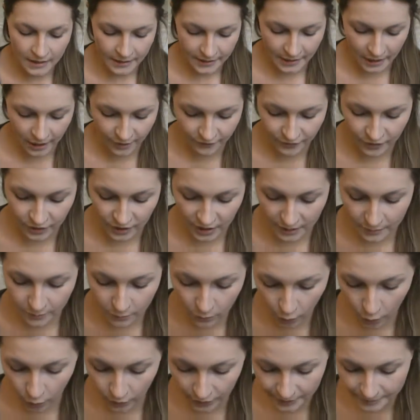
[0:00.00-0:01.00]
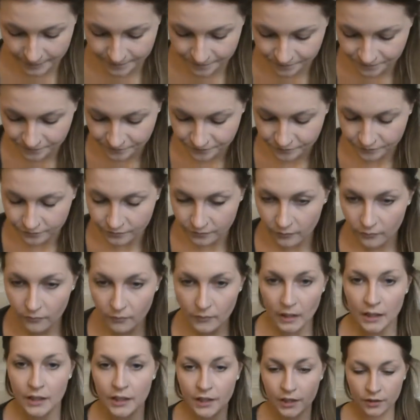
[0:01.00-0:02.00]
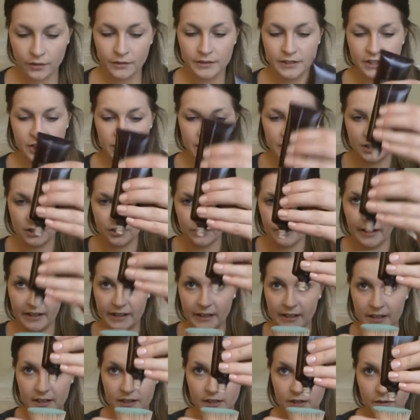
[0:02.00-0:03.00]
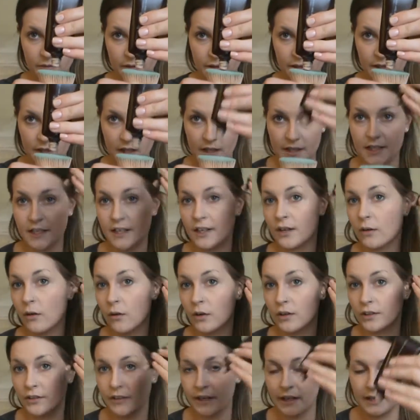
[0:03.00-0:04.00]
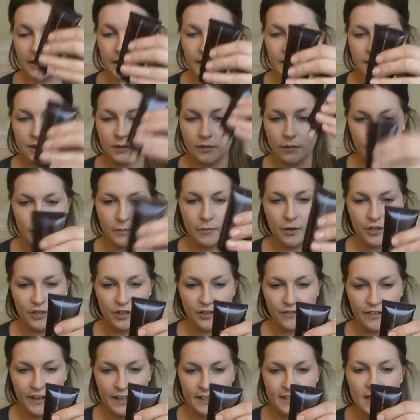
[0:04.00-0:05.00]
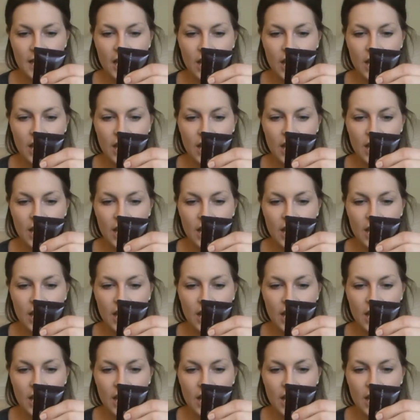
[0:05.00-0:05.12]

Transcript: Now if you need more, you can always just directly squirt it on here or directly squirt more on your face.